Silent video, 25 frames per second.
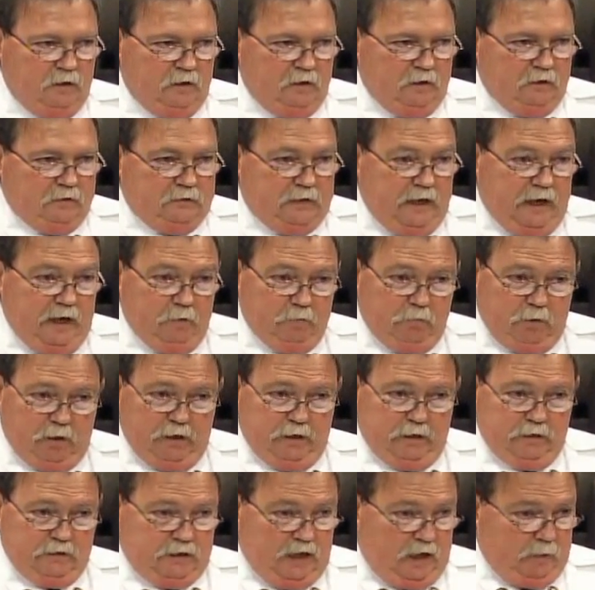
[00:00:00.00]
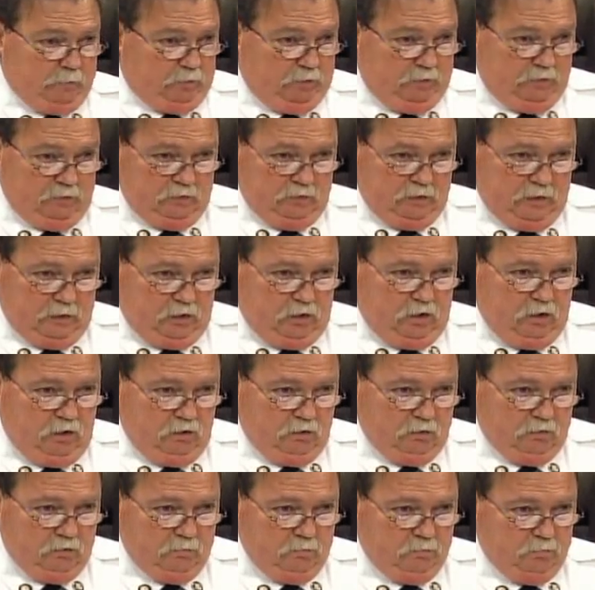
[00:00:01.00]
downplaying Joplin at
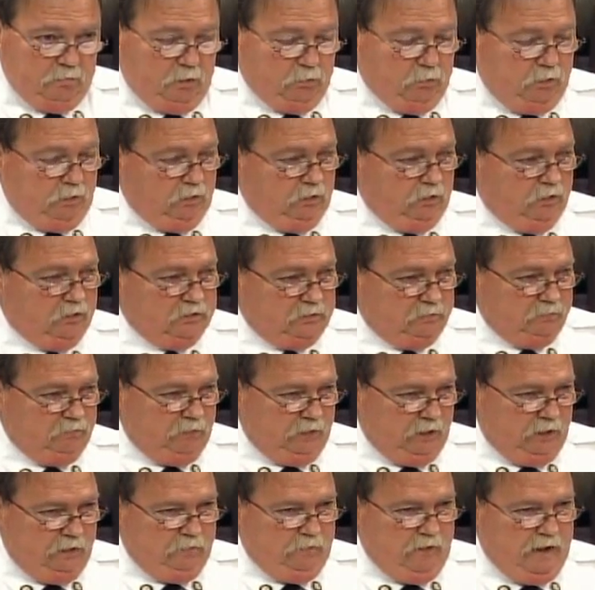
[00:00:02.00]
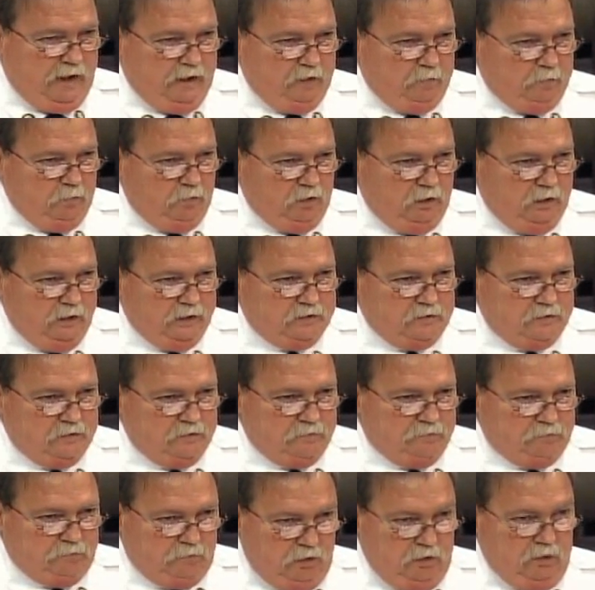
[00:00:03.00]
all, but we learned some very valuable lessons
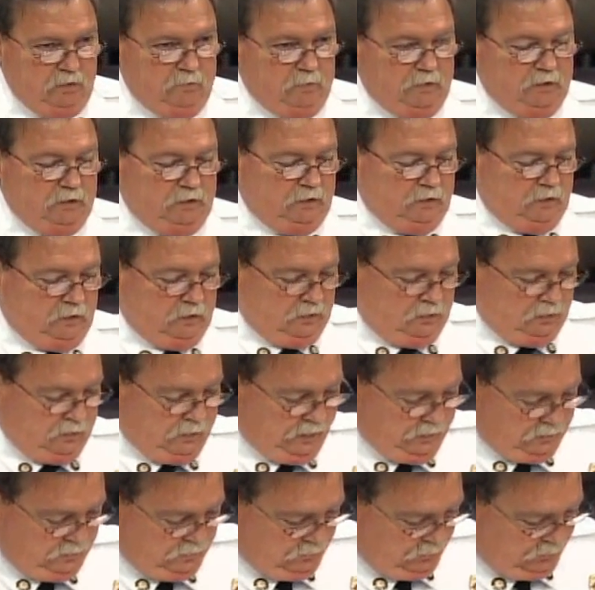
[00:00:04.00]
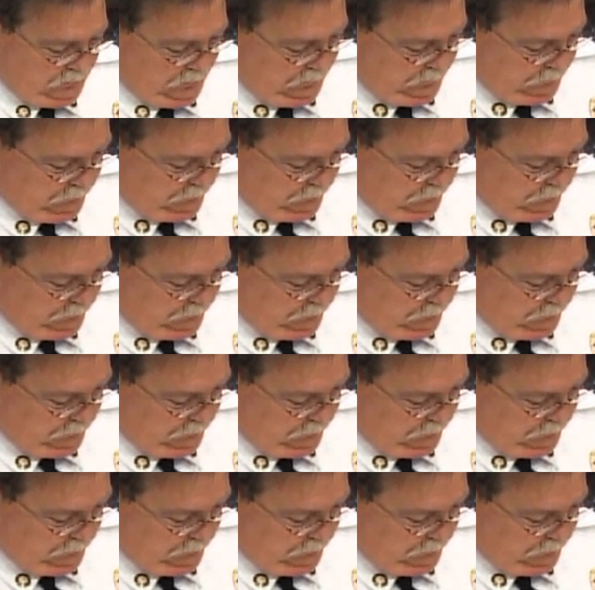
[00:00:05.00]
from that city.